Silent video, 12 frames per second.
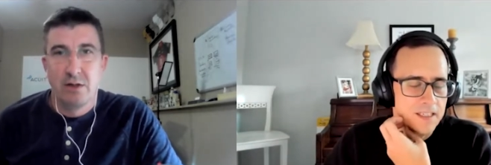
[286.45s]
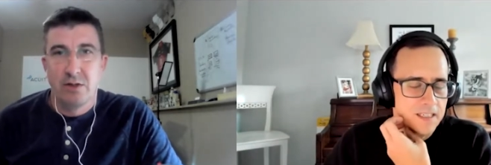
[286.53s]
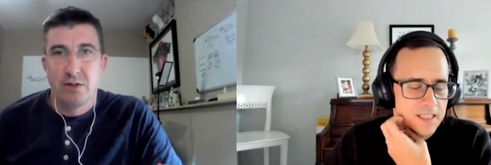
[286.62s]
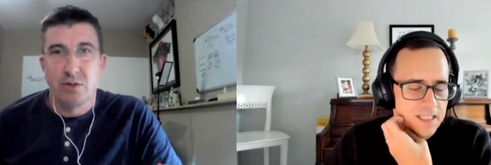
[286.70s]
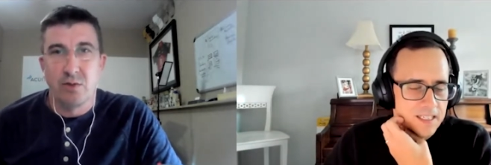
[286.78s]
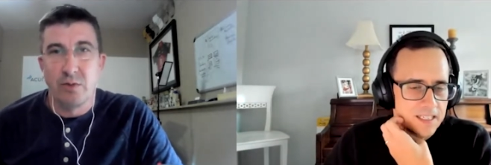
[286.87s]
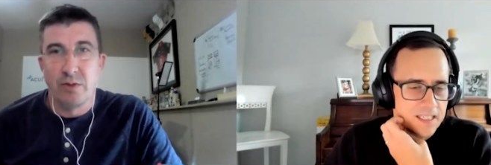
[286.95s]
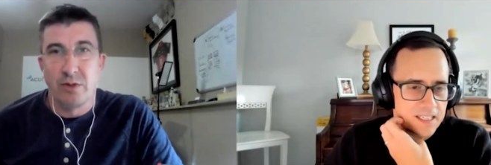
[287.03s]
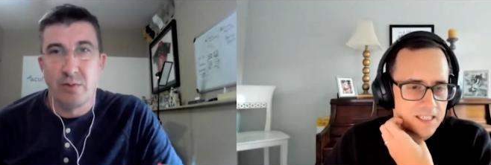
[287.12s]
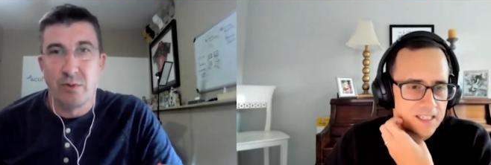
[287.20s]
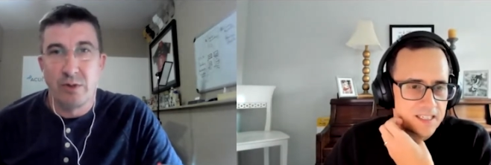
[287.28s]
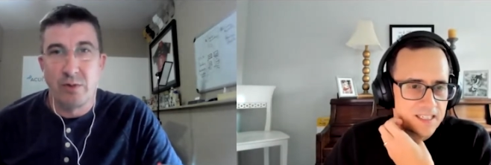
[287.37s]
Speaker 1: So when you,
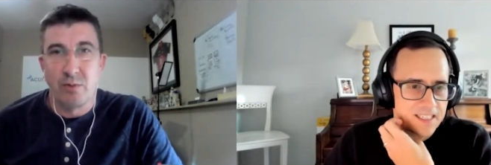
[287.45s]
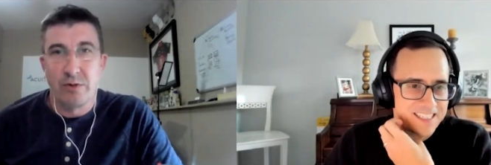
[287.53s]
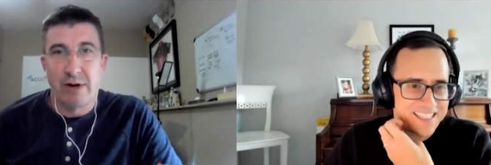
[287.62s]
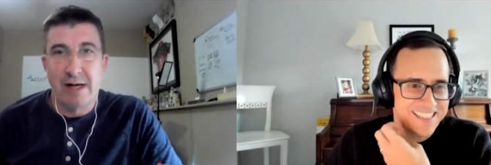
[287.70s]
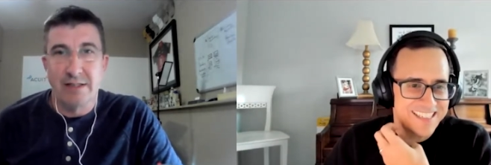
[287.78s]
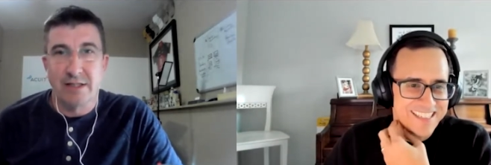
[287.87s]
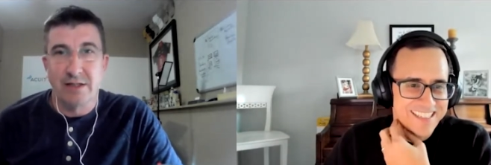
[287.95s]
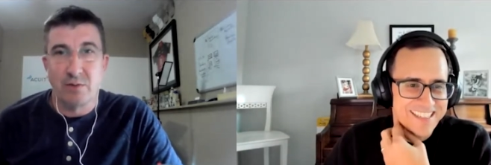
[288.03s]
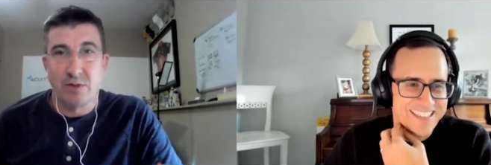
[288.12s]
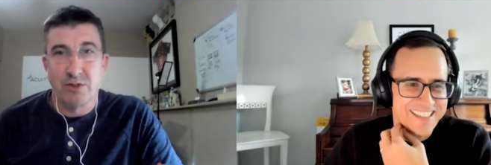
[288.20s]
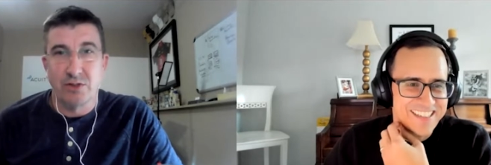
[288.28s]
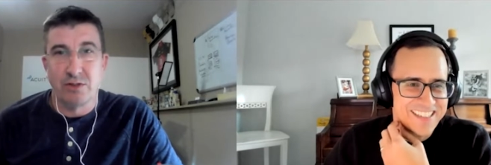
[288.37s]
when when they're asking the
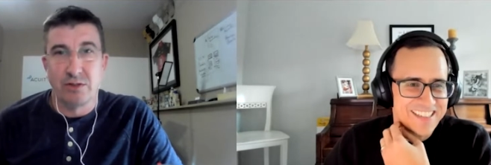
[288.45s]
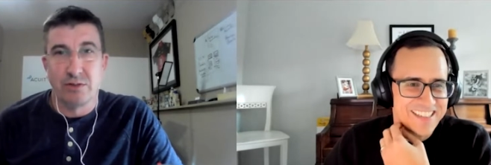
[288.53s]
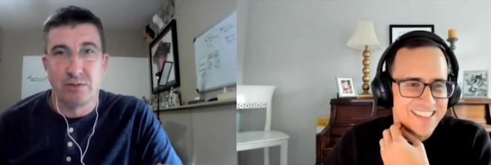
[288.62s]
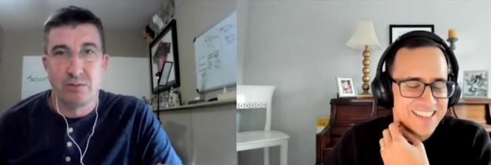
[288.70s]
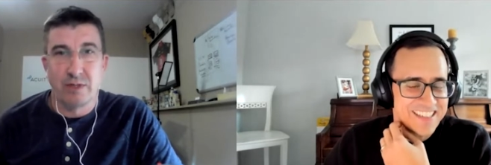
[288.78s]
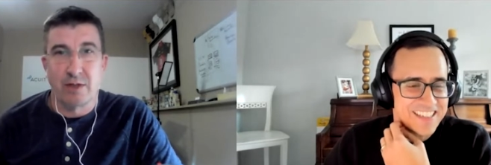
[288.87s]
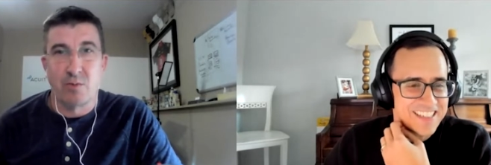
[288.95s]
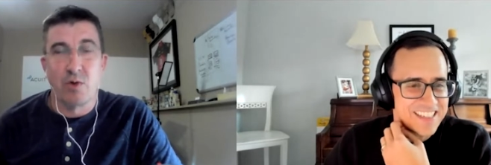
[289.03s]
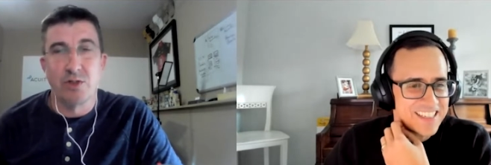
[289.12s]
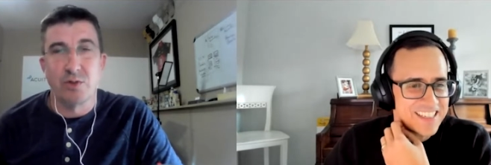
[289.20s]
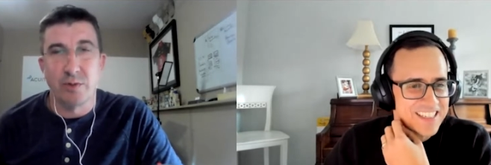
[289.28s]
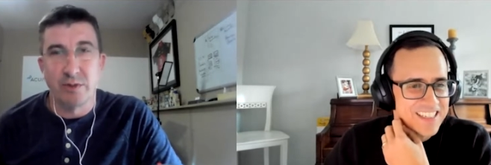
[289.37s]
question like what
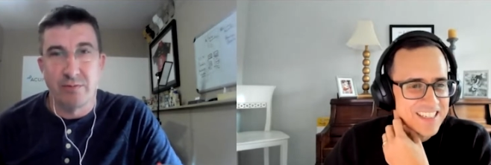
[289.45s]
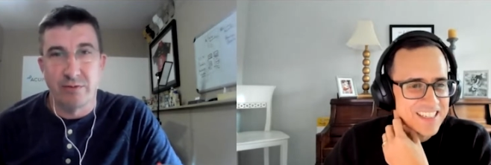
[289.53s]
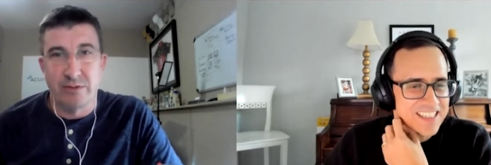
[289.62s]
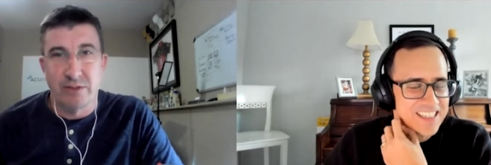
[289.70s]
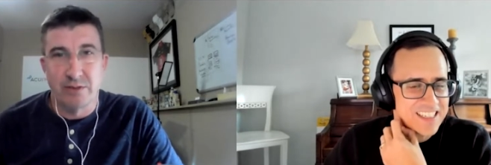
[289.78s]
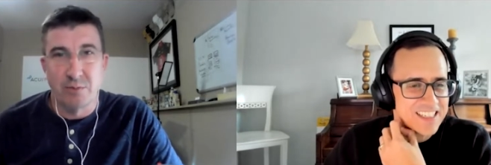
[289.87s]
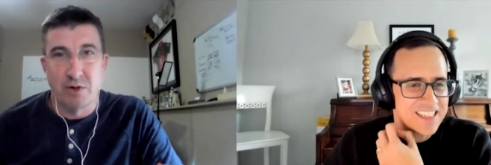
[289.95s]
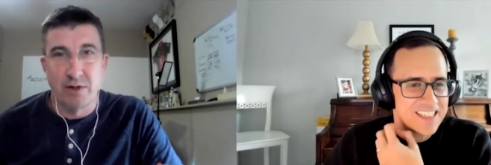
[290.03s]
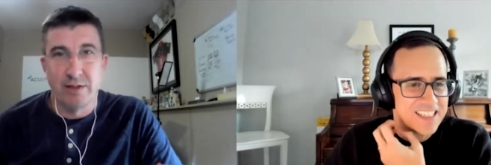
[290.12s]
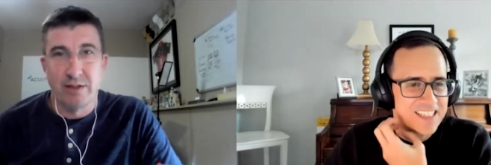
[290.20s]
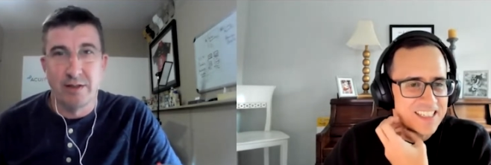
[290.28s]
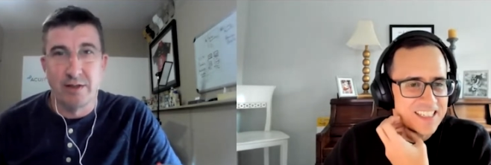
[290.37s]
should we do for sales and
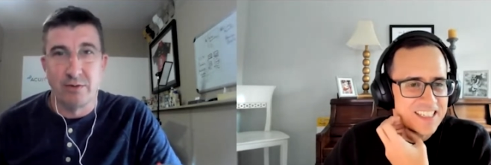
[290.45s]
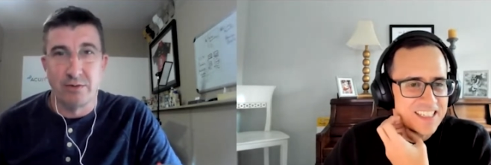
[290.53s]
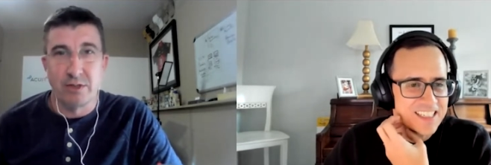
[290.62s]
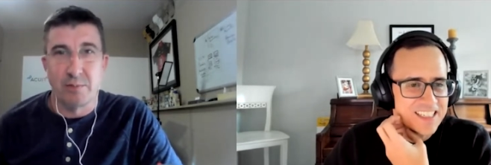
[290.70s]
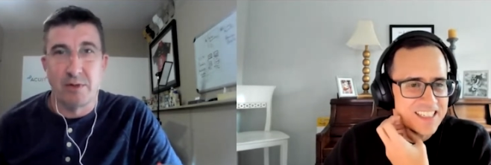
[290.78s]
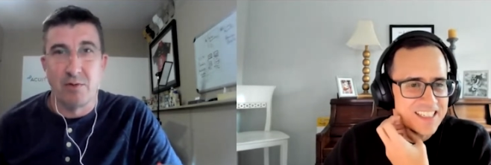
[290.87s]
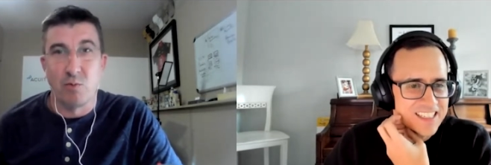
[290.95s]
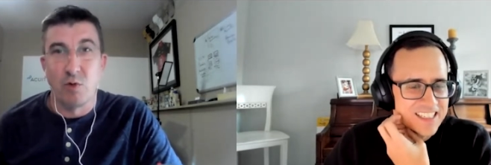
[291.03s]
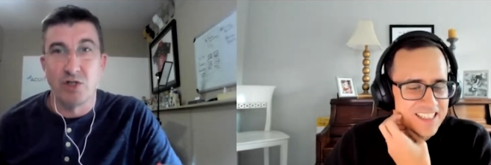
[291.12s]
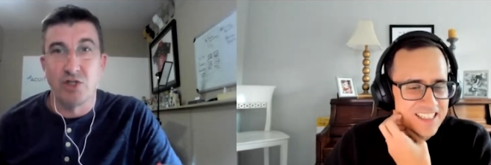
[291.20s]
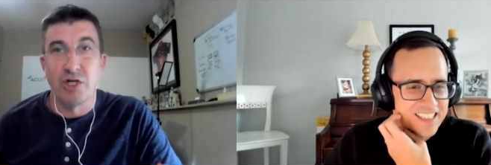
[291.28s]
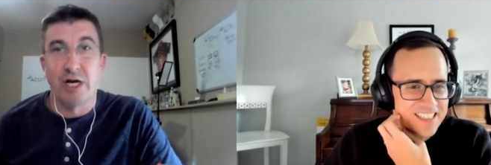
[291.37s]
marketing, they were talking about
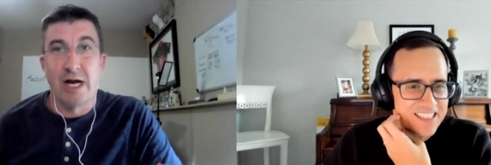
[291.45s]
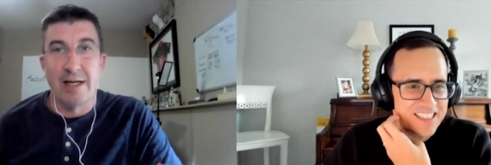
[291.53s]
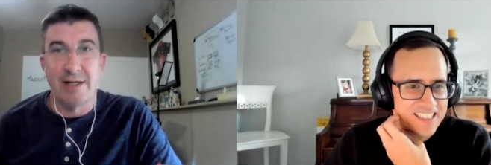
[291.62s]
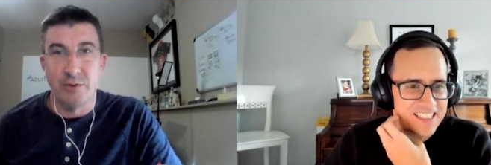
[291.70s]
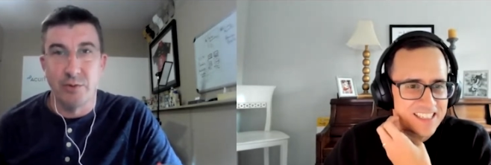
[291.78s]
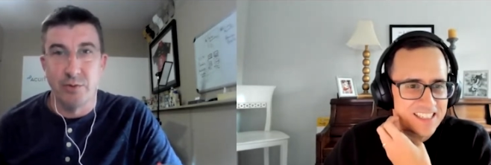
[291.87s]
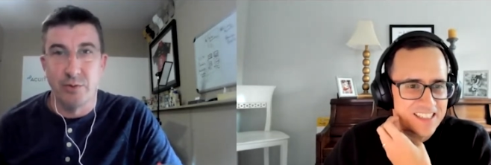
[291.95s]
what should I do,